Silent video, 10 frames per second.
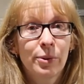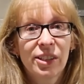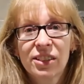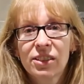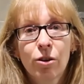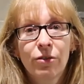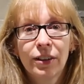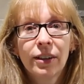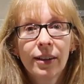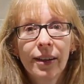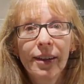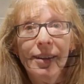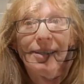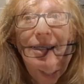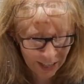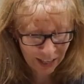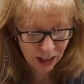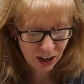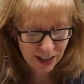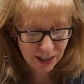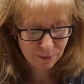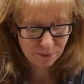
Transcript: we just scoff it like.